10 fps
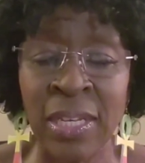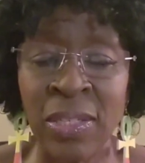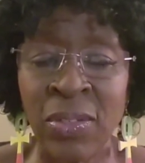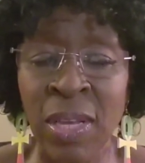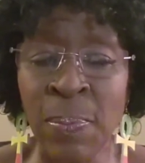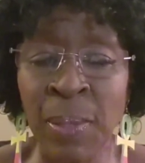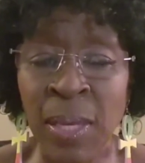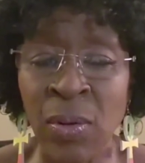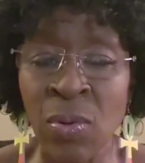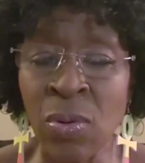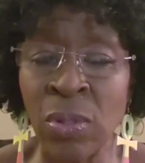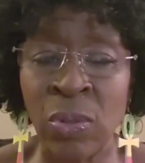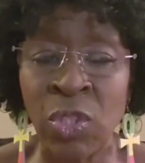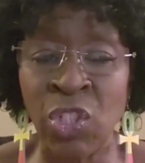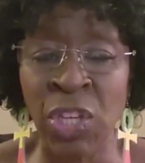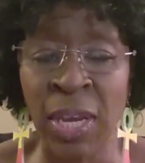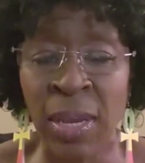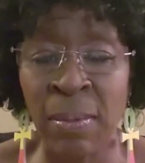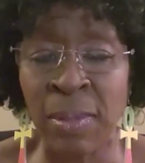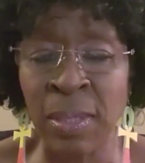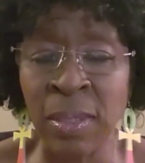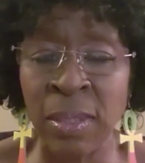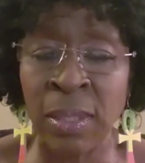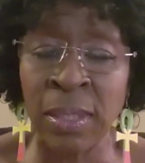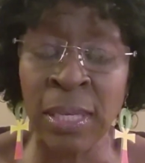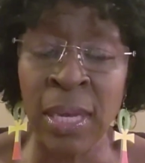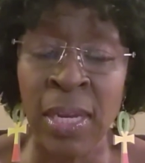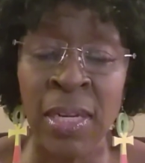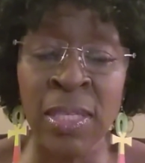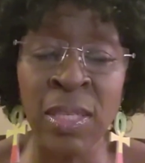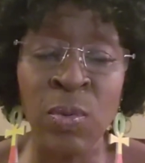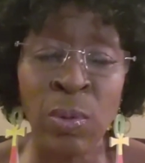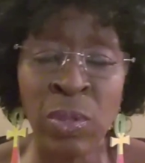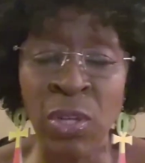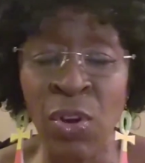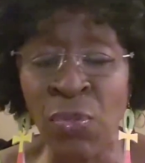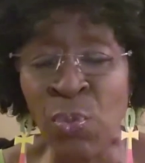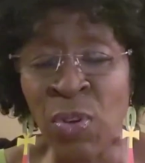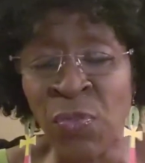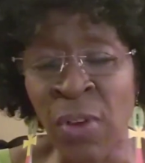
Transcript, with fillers: so they played all those jams Oh, let's see what was the earth wind and